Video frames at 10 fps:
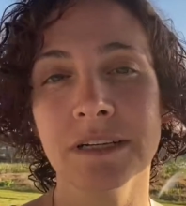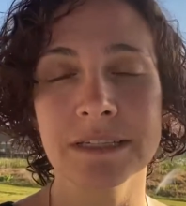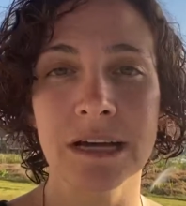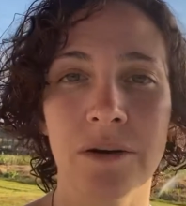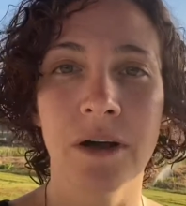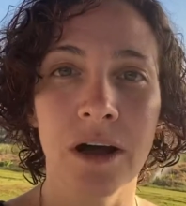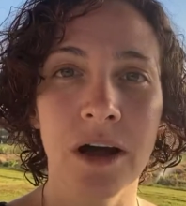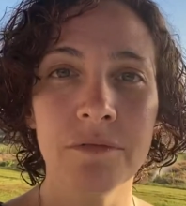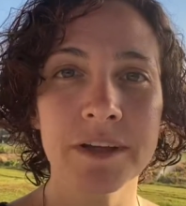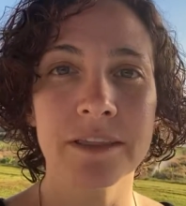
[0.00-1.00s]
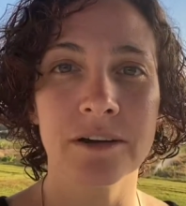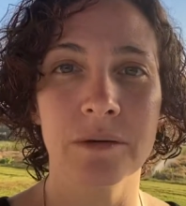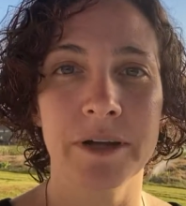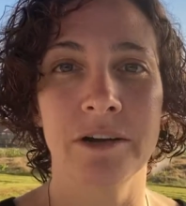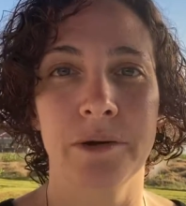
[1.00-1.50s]
So hopefully that'll
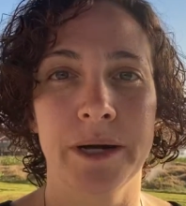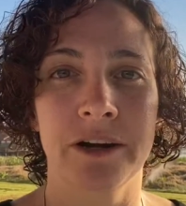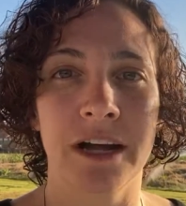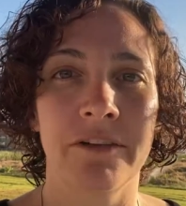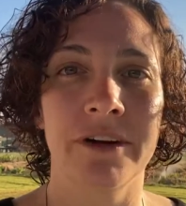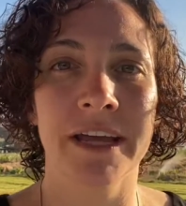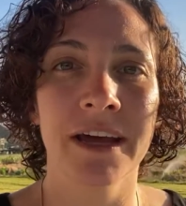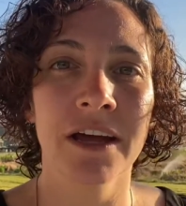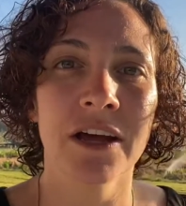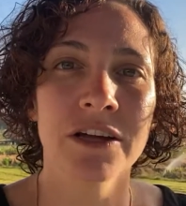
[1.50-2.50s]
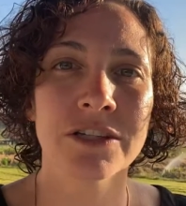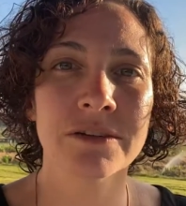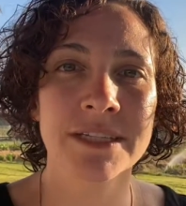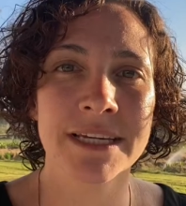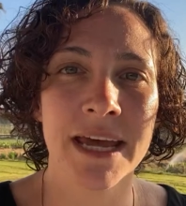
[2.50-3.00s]
be a quick recovery. So
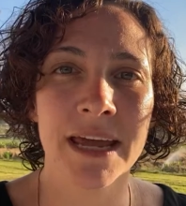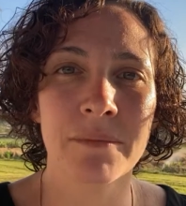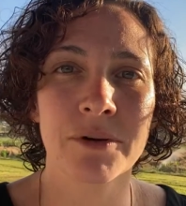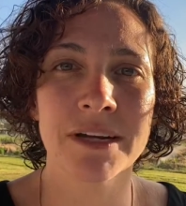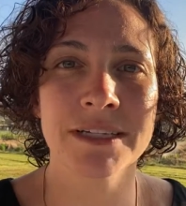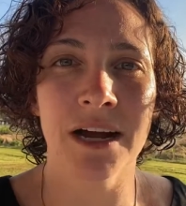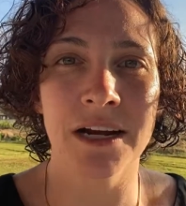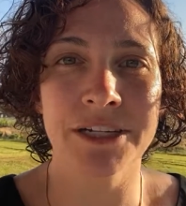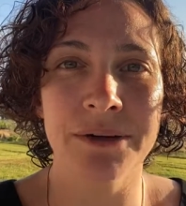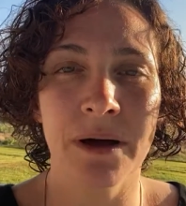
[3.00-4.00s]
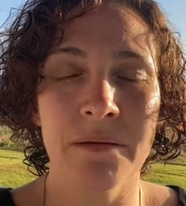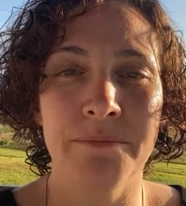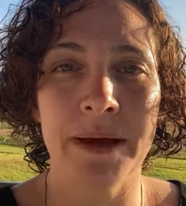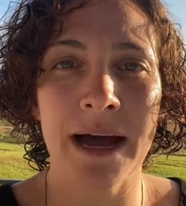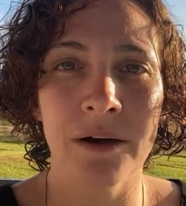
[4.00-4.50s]
today I'm going to talk to you
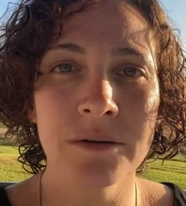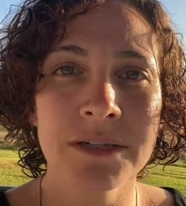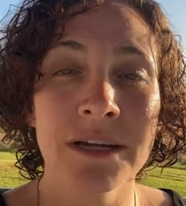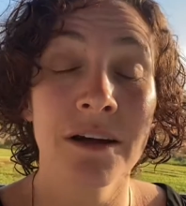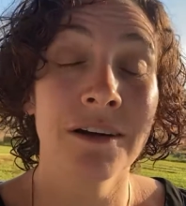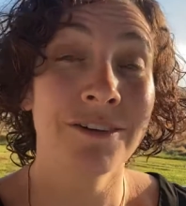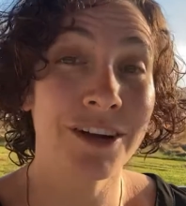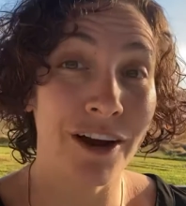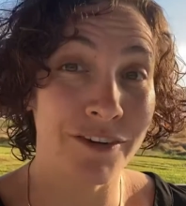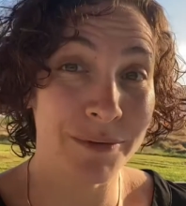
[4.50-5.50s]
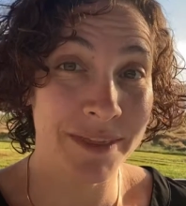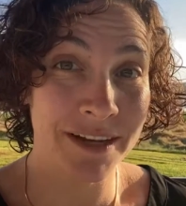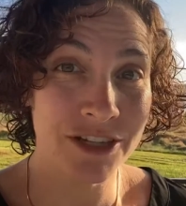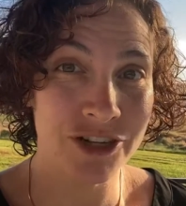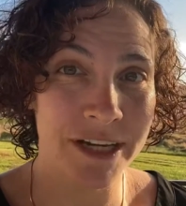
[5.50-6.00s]
about recovering with an
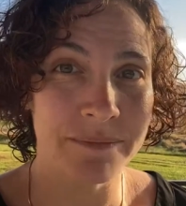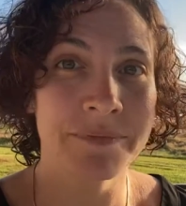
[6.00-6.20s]
injury.